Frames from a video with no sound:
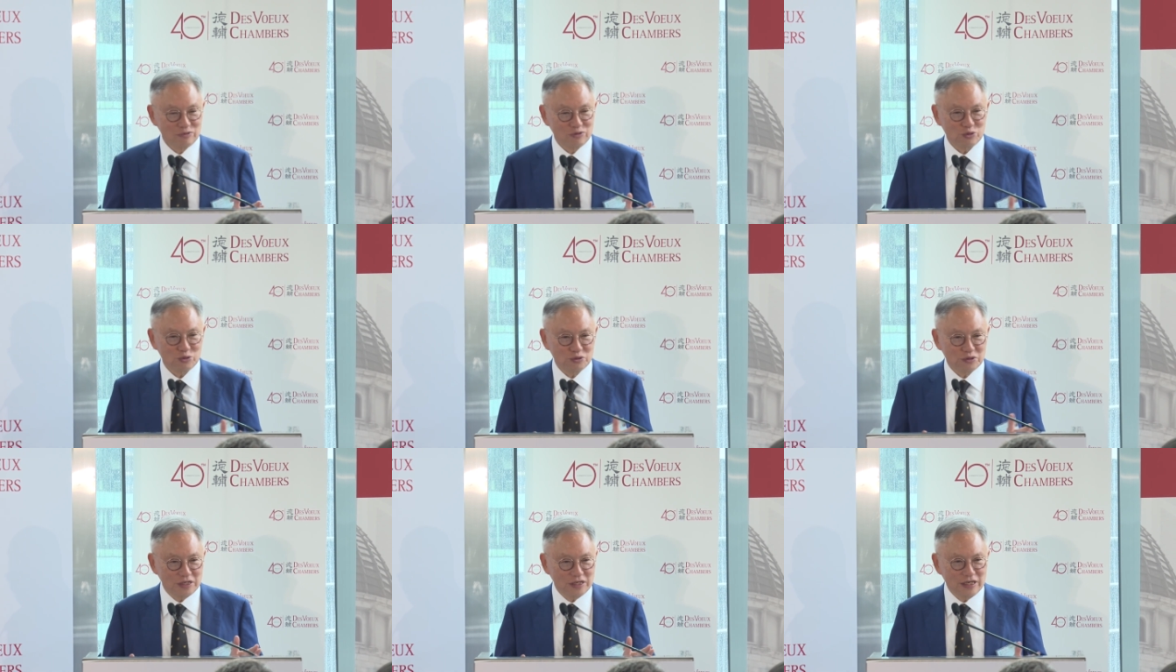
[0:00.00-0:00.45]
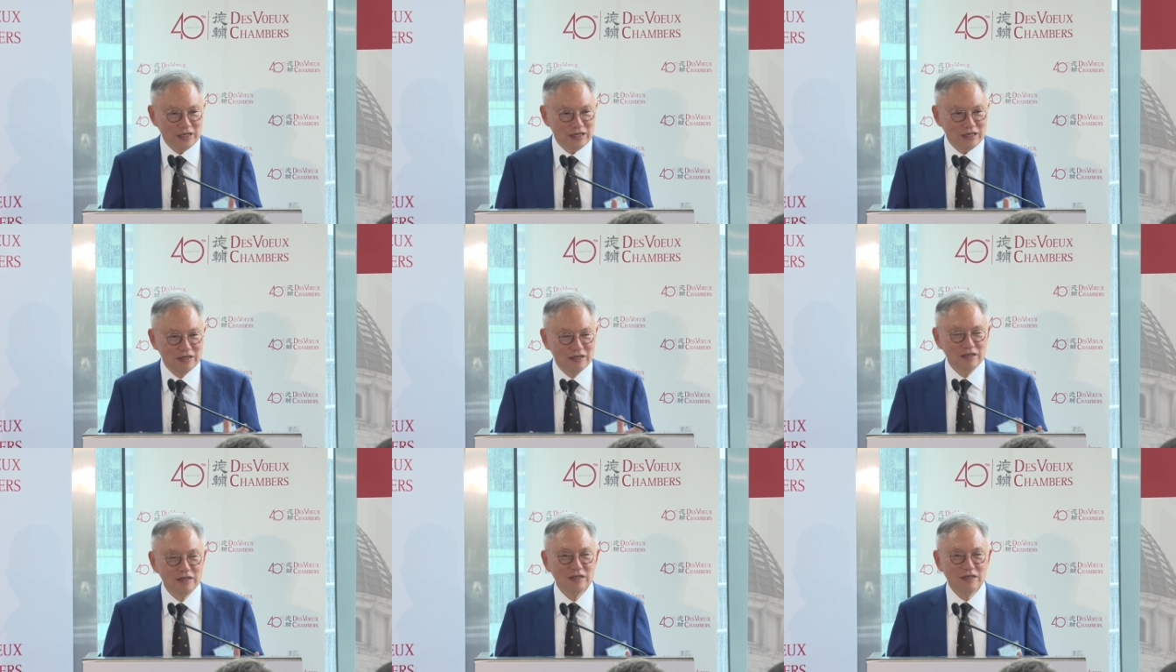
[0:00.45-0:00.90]
to the
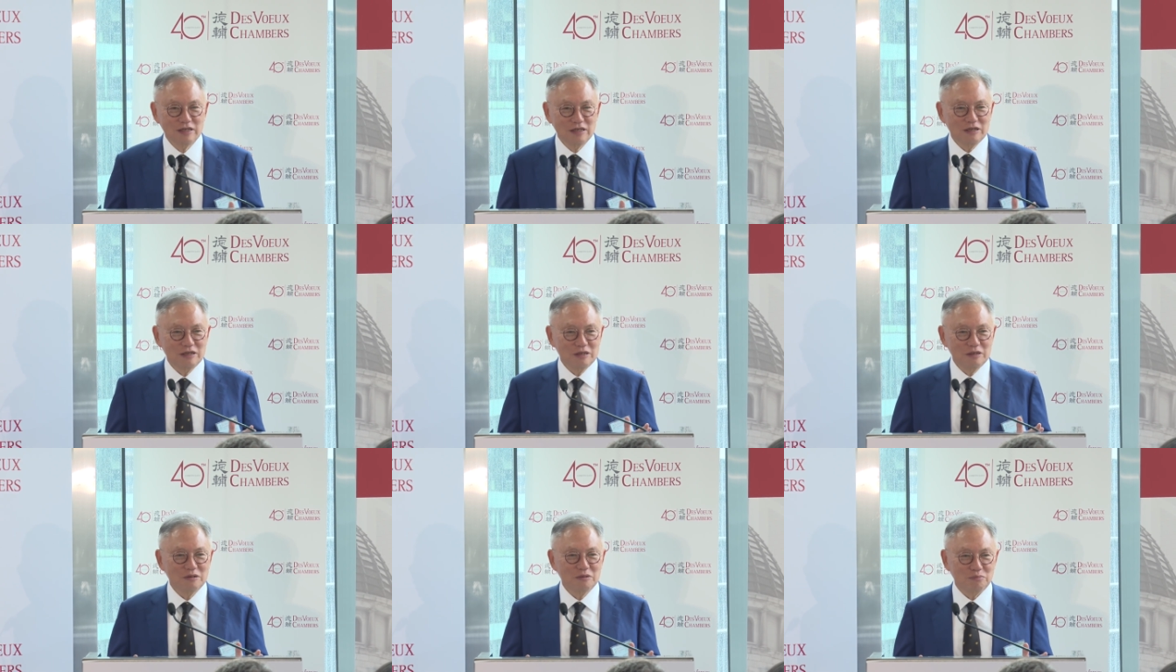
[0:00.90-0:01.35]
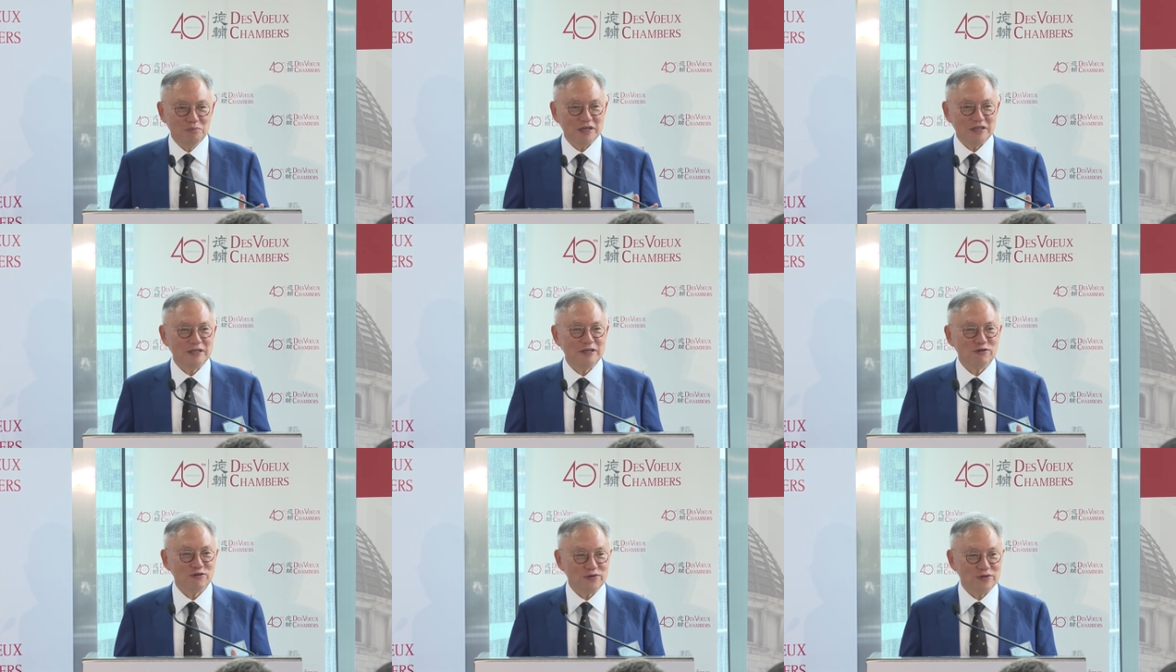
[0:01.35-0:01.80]

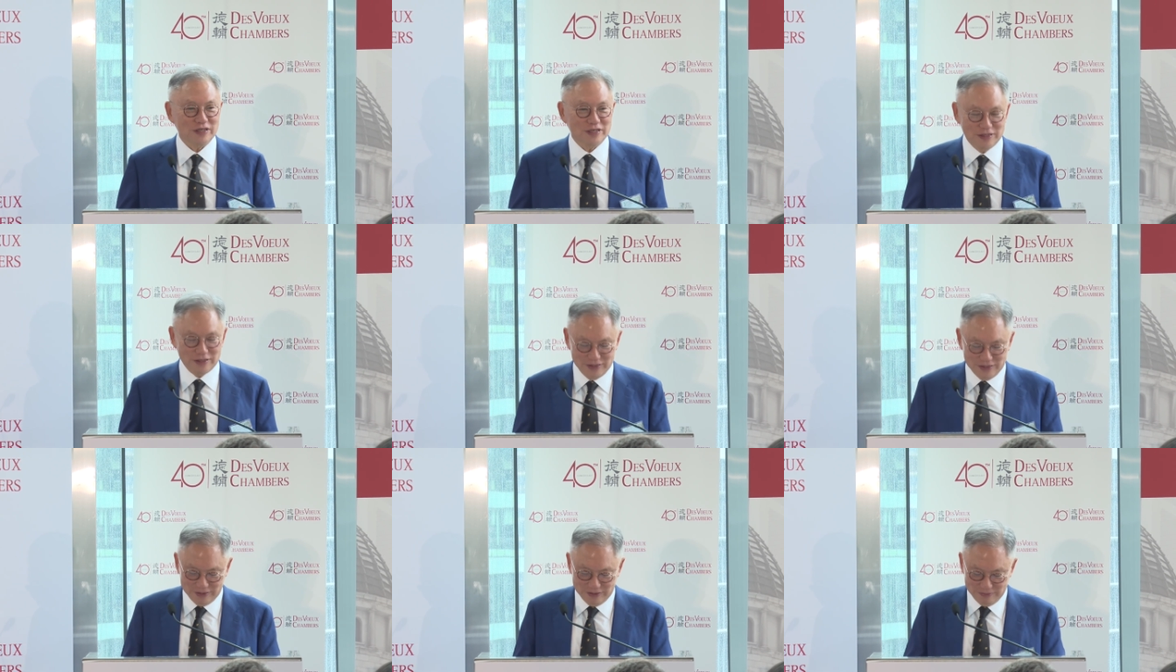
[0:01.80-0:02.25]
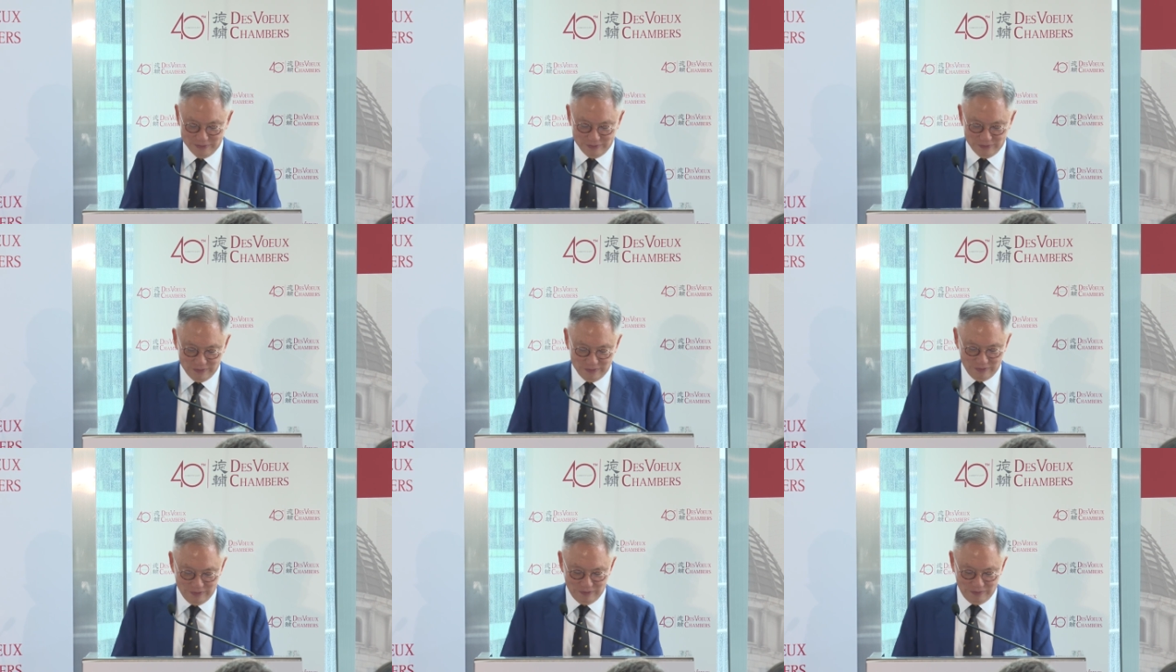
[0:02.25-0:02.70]
petitioners
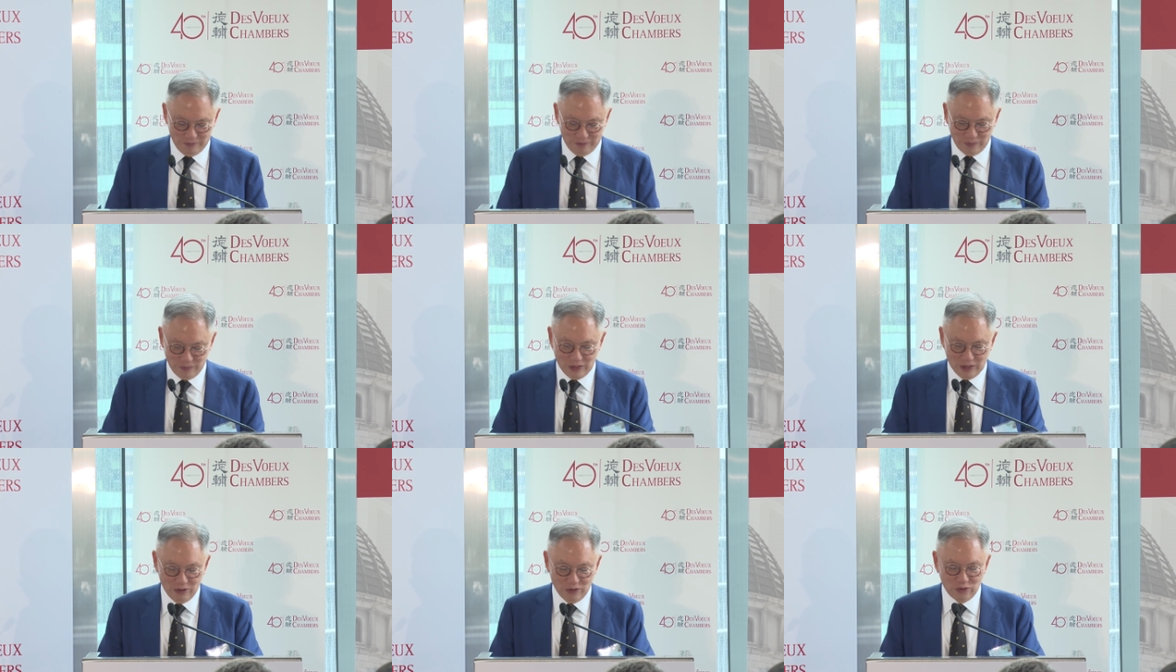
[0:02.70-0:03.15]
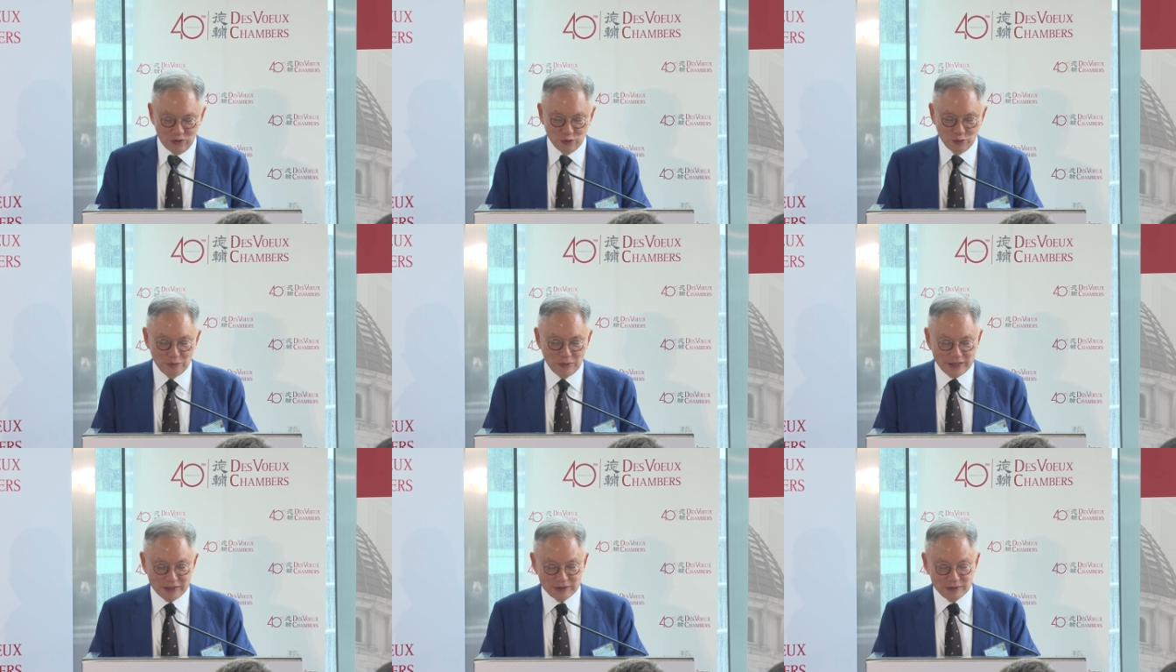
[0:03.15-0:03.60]
to
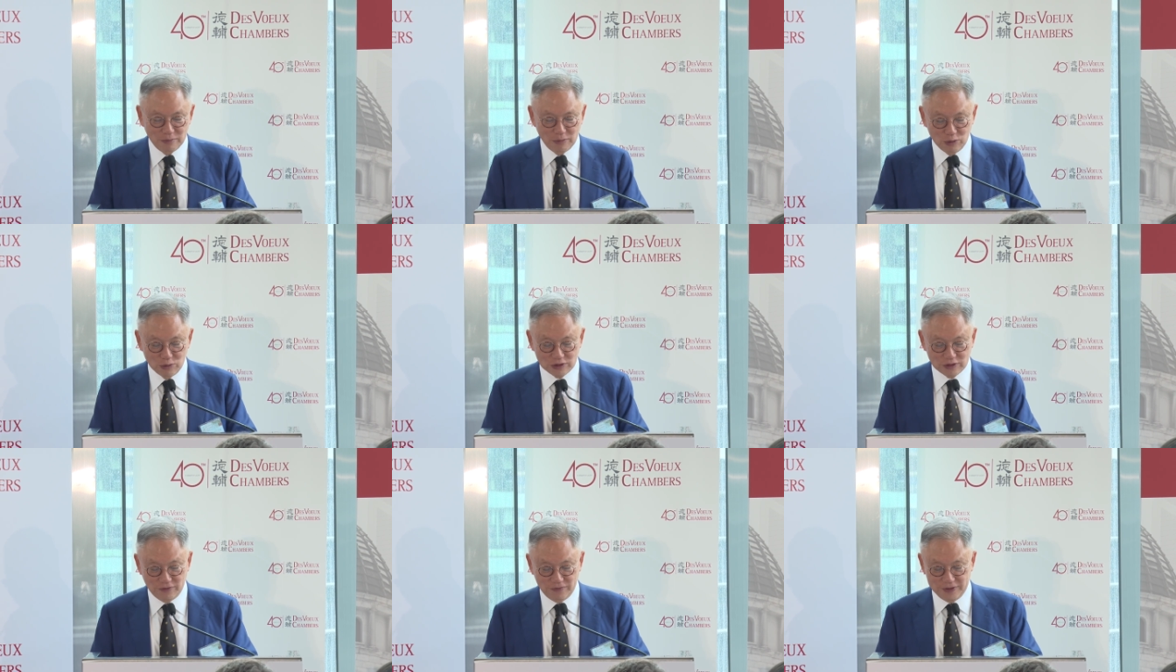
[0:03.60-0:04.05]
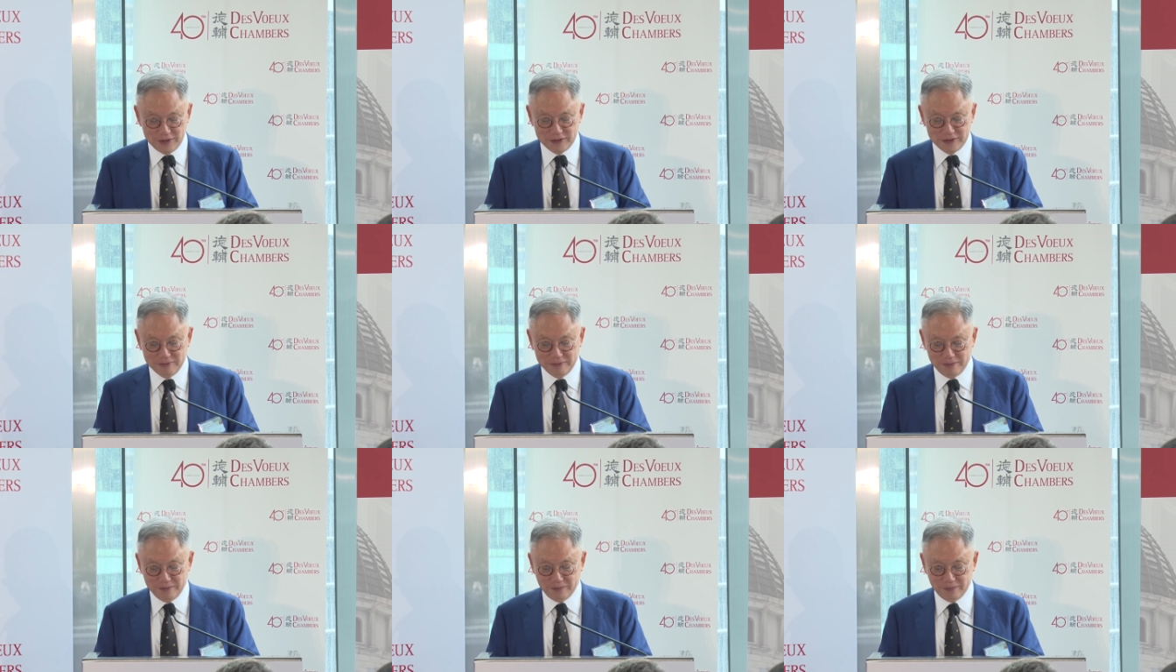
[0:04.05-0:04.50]
make the most of it.